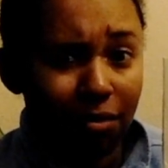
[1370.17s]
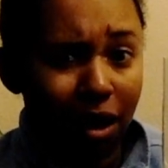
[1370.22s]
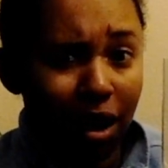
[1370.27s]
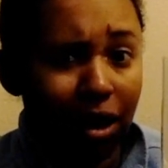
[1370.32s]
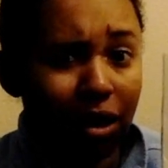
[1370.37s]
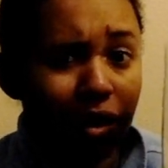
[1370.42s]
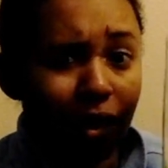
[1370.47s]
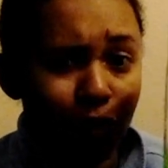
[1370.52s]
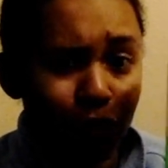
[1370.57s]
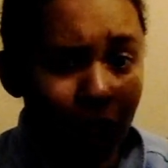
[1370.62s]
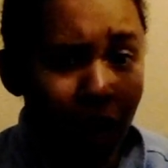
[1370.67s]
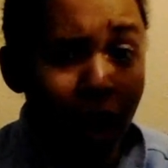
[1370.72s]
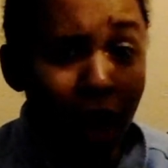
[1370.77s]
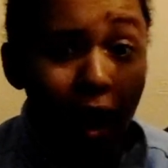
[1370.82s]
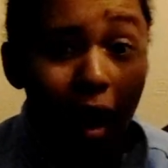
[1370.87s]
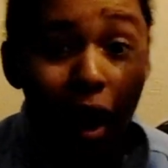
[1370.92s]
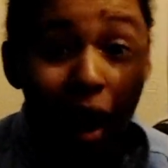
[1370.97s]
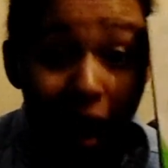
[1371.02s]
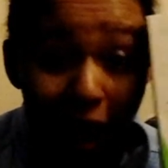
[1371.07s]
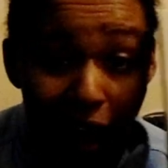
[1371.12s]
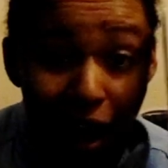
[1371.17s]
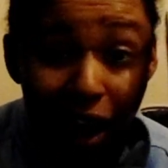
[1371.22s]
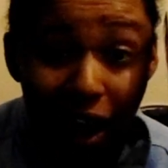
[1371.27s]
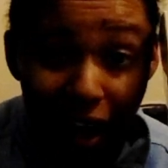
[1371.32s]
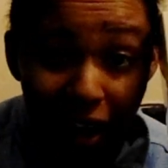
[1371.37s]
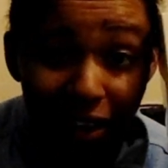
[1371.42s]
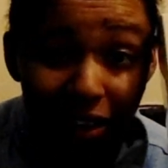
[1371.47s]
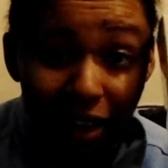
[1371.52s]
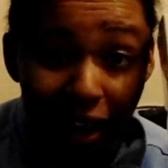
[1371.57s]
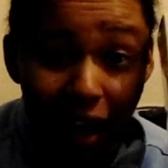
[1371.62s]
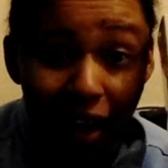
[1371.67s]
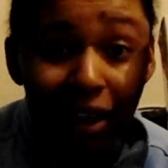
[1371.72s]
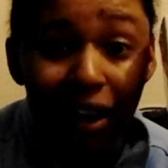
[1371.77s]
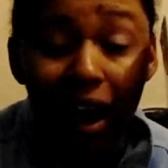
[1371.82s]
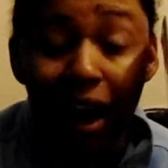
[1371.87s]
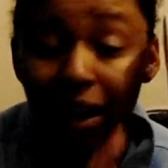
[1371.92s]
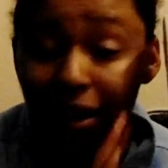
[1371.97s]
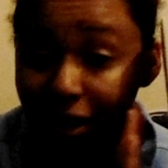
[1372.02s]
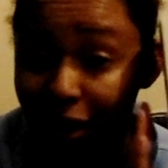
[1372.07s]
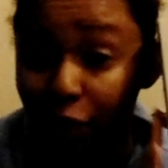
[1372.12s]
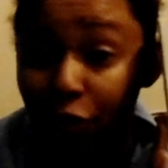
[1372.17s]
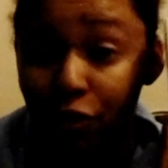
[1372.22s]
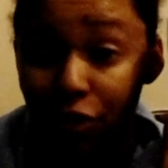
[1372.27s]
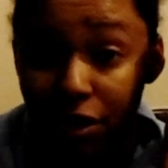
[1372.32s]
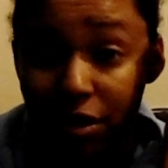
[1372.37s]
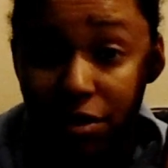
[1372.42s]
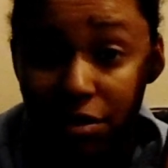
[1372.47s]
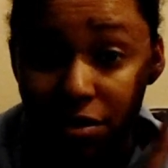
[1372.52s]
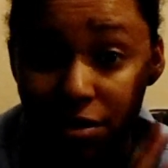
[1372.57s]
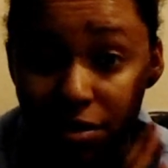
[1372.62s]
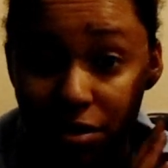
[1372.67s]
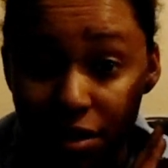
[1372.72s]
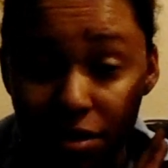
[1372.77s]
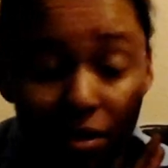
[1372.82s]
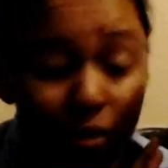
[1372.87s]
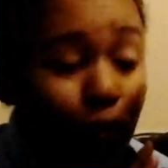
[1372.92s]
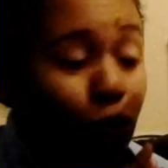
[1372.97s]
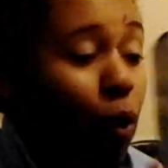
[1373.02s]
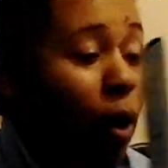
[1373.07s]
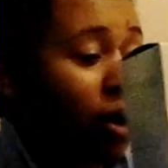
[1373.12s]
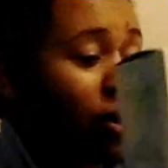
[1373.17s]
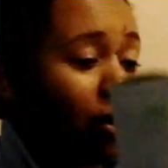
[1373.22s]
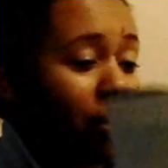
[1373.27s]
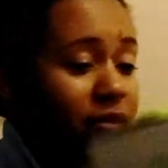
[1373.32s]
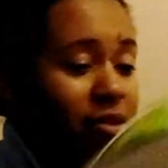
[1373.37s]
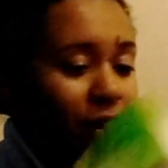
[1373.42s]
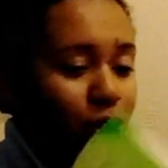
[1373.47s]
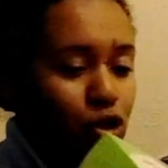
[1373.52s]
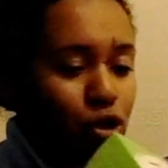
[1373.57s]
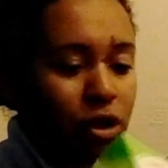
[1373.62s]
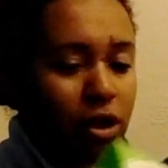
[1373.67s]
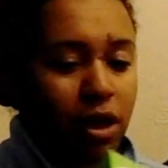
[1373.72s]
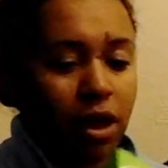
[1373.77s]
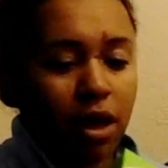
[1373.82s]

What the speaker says: I love these. These are quite nice, actually.